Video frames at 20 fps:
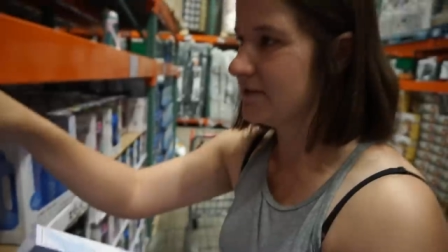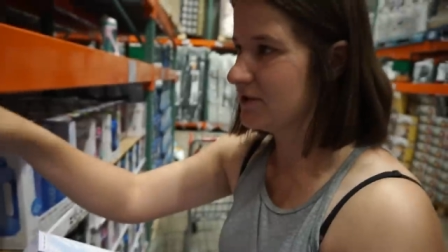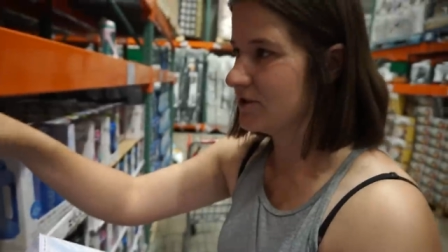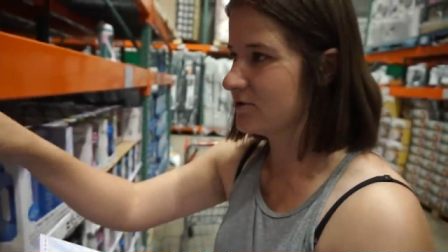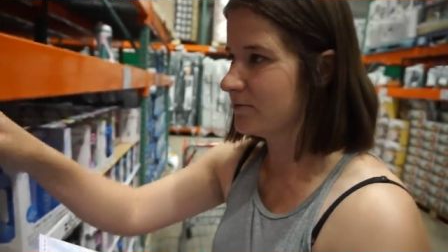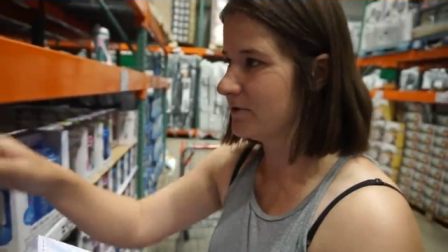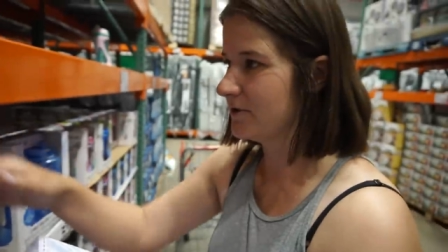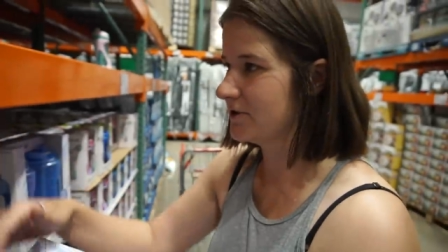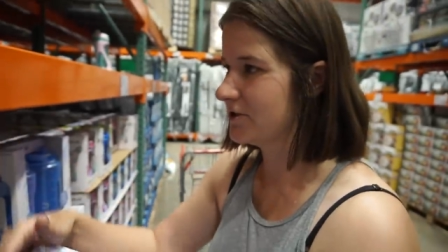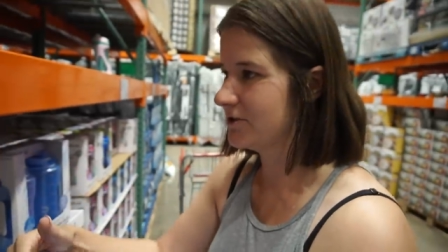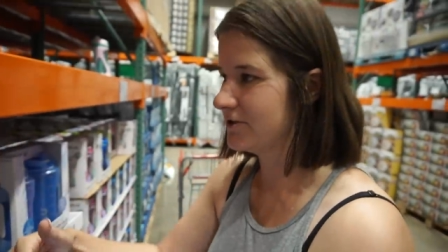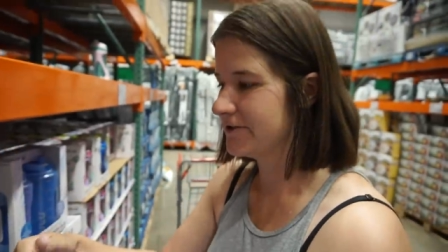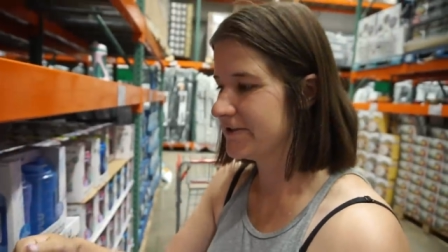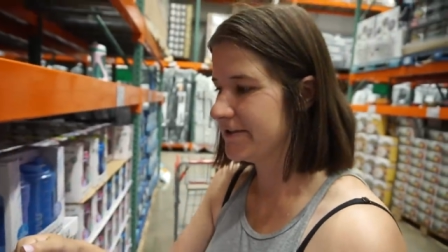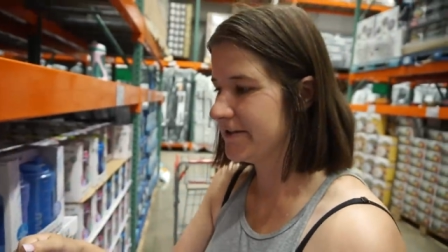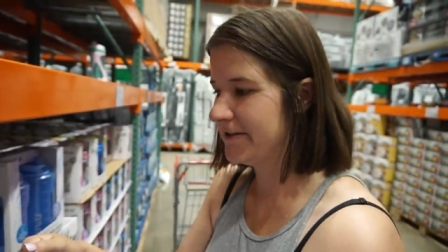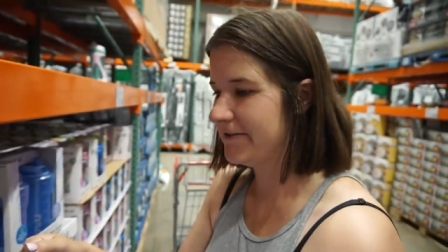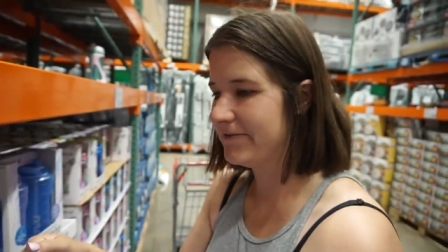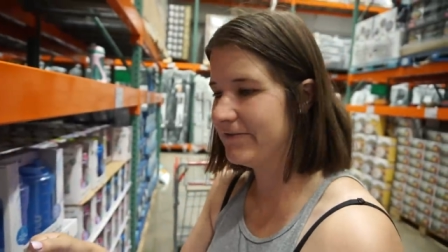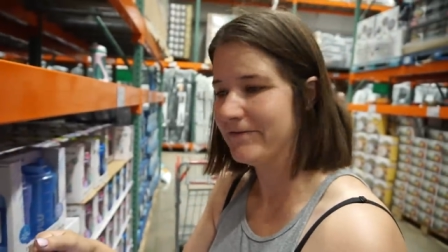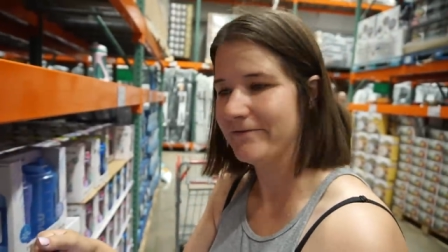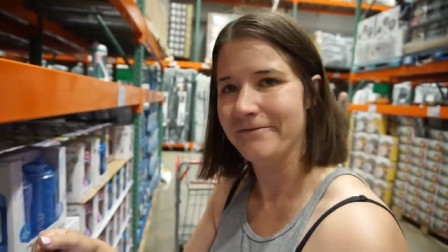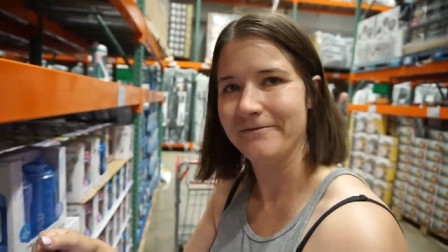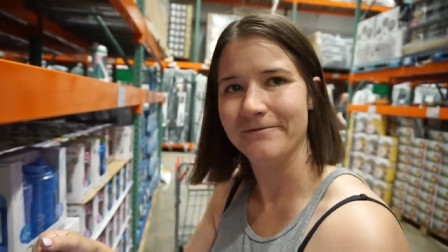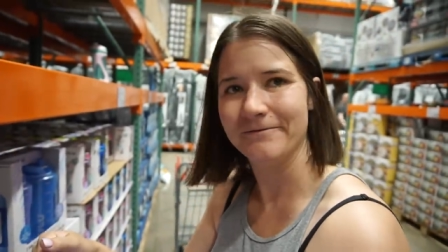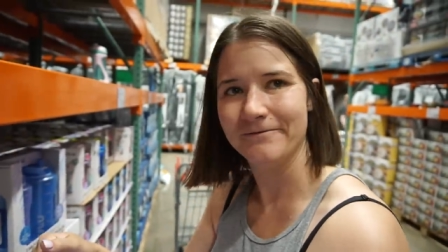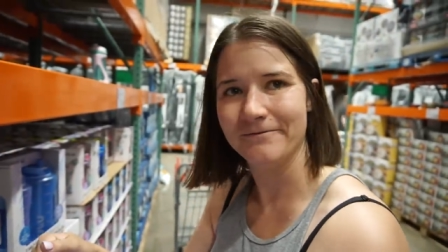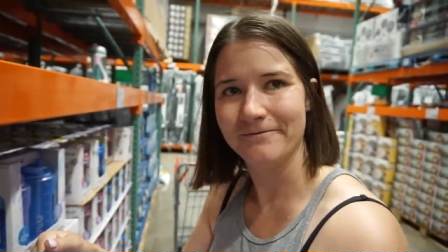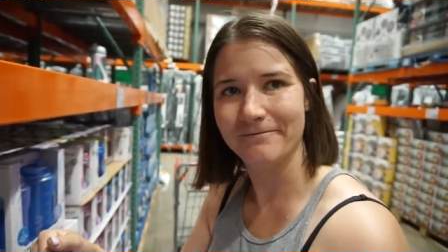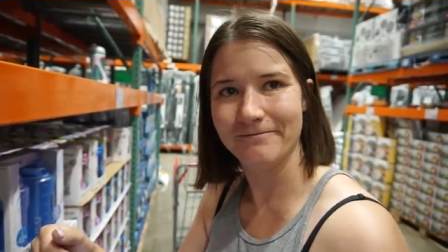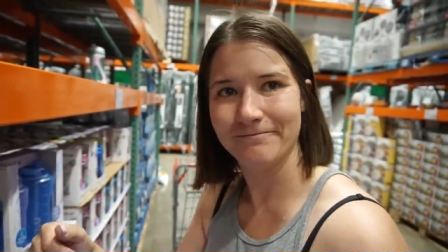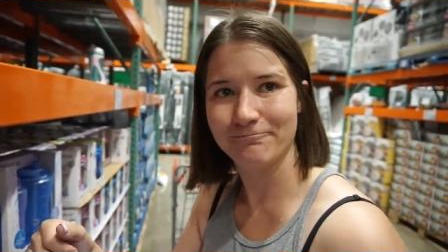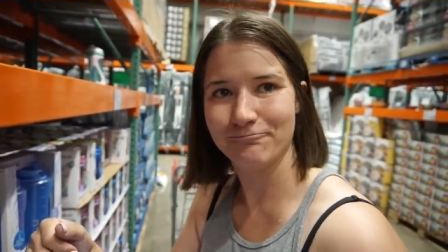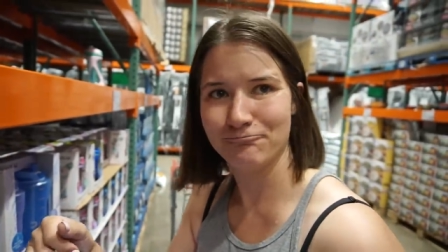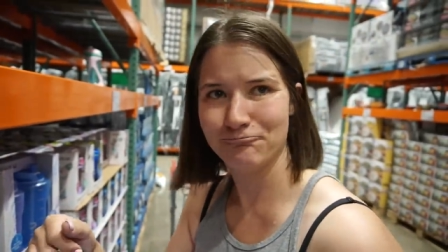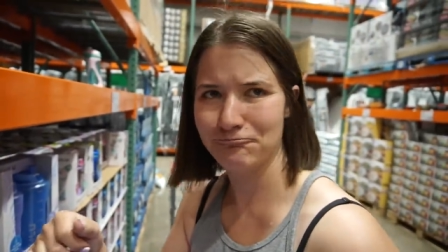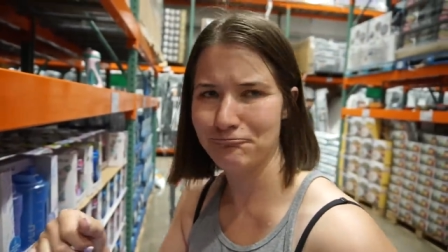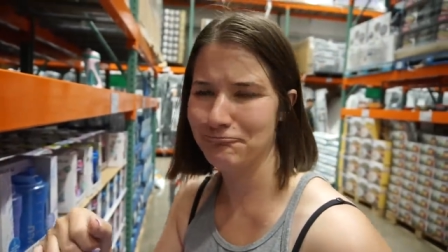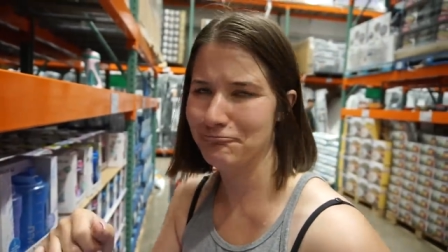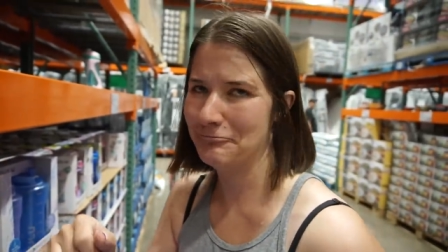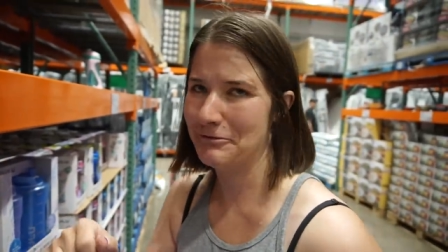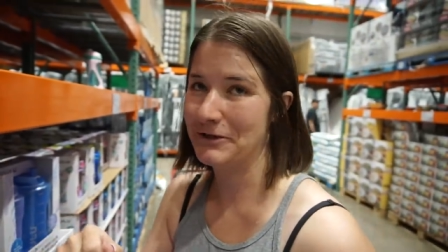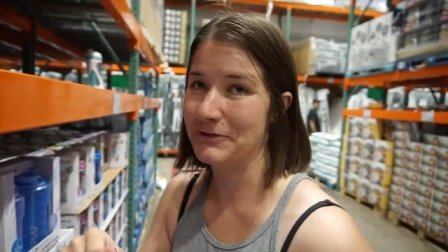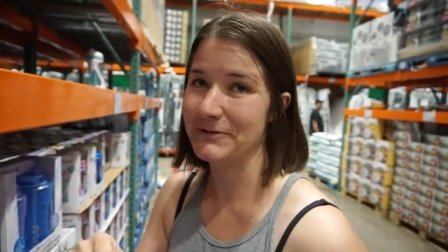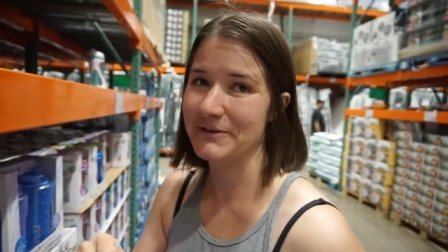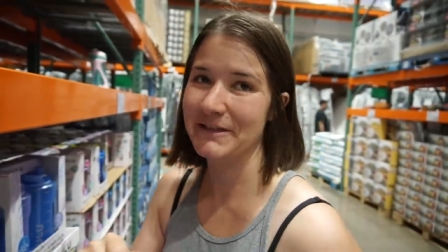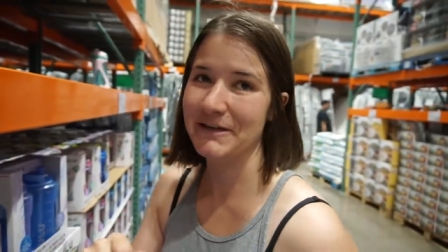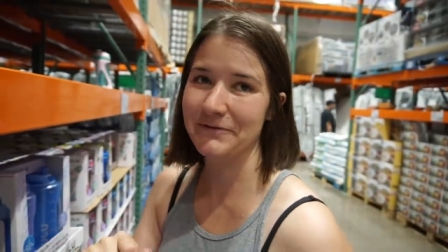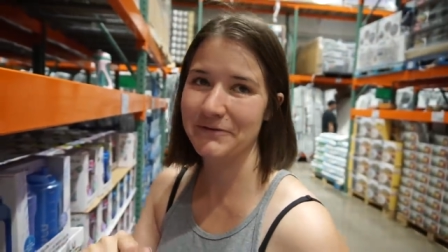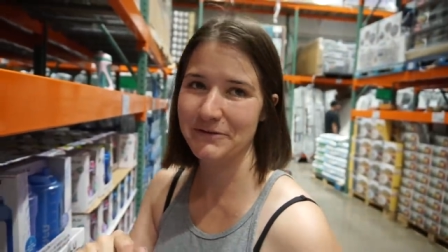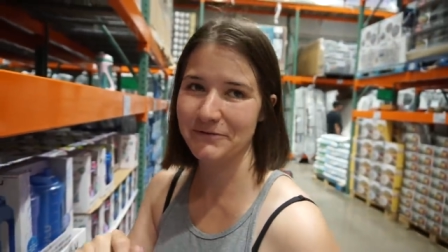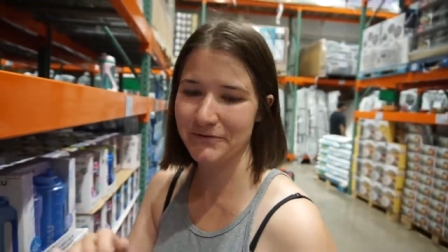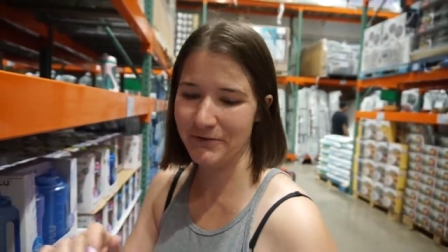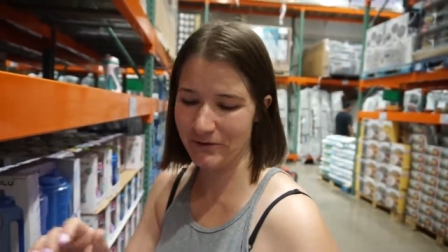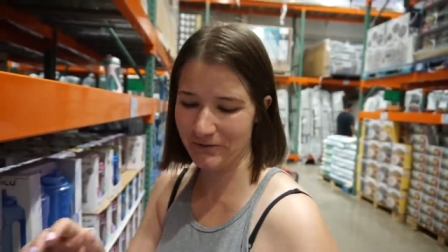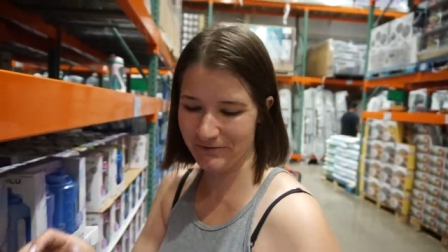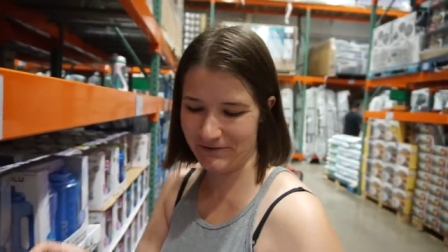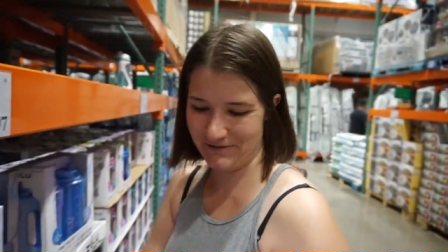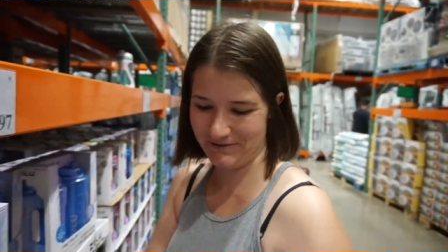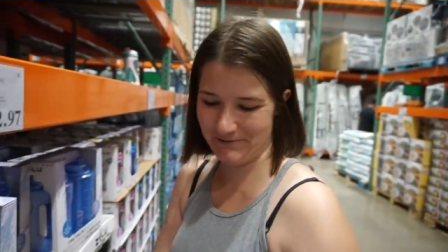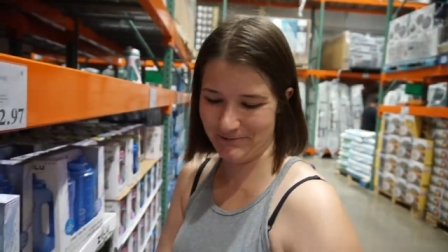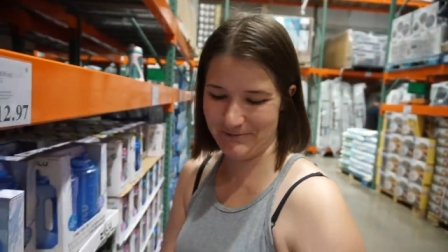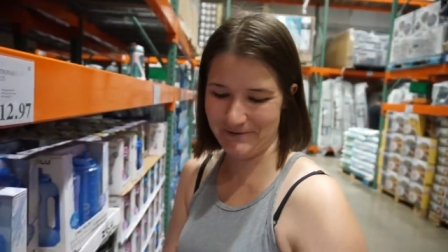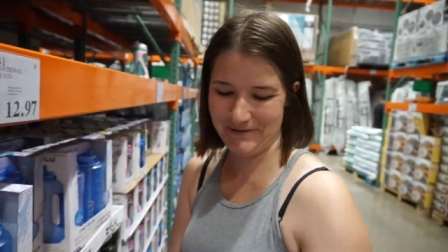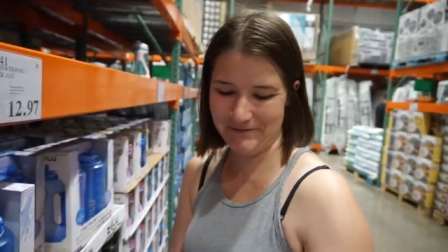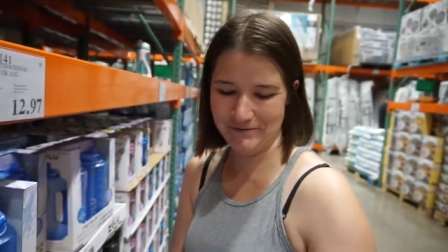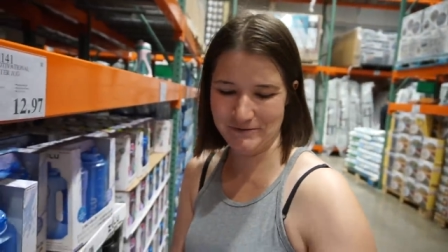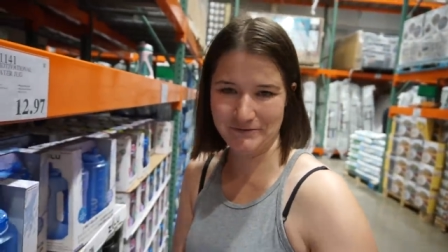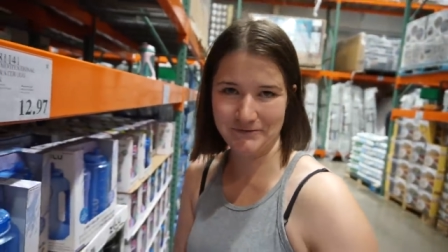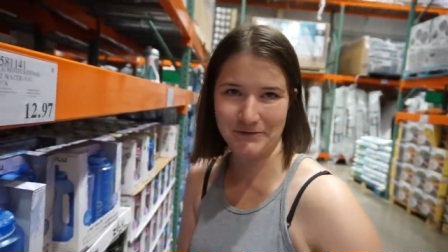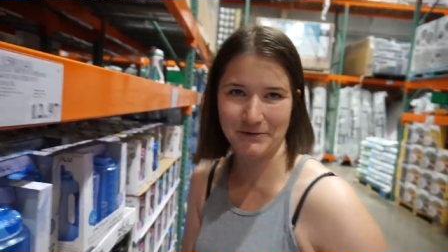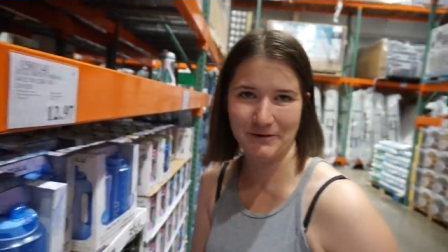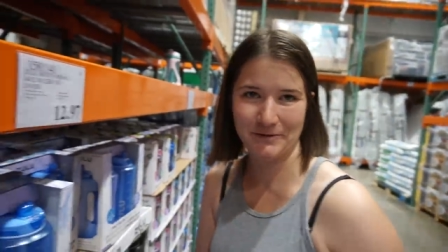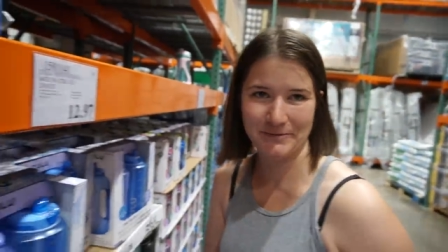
dishwasher safe. That would never fault. Those would never fit on